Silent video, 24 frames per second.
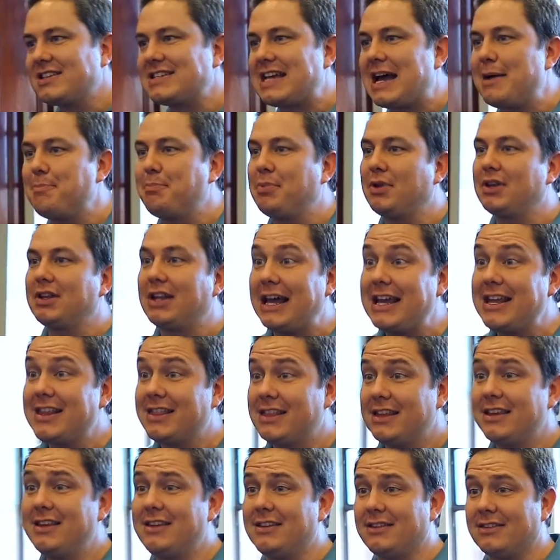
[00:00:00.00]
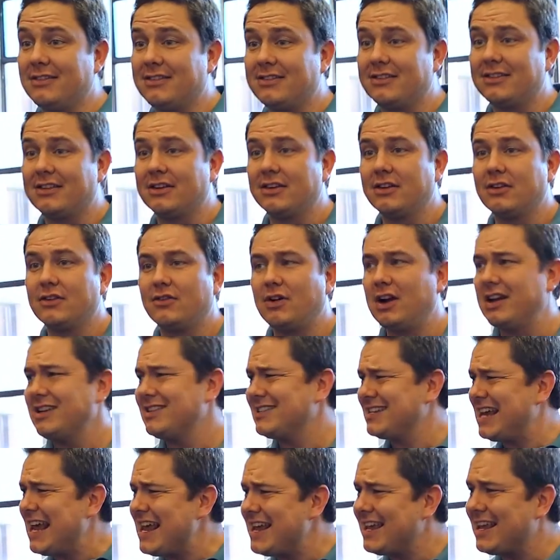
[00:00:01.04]
example like these. Yep.
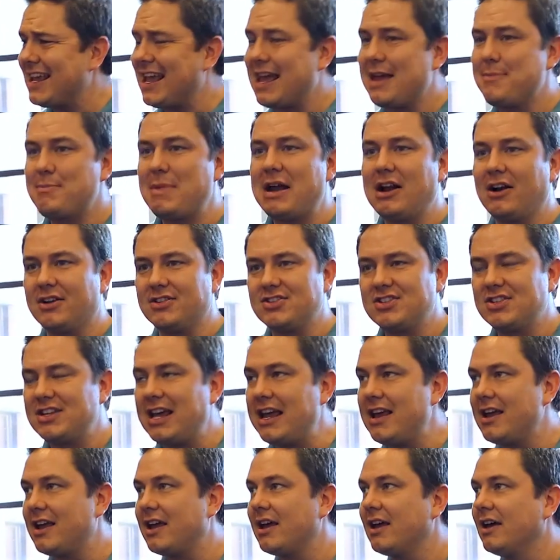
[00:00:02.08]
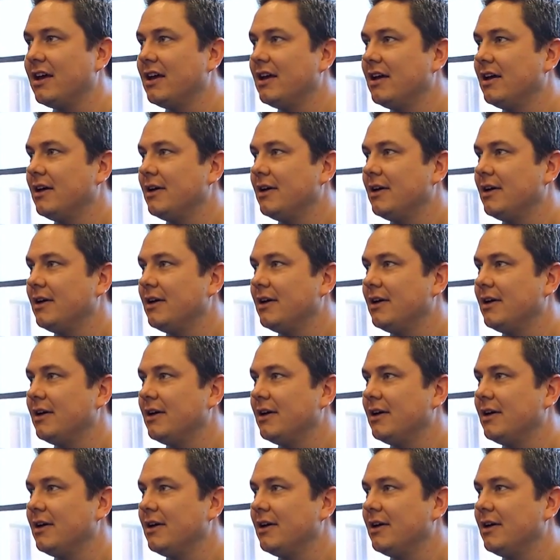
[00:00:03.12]
Like, take gay marriage, take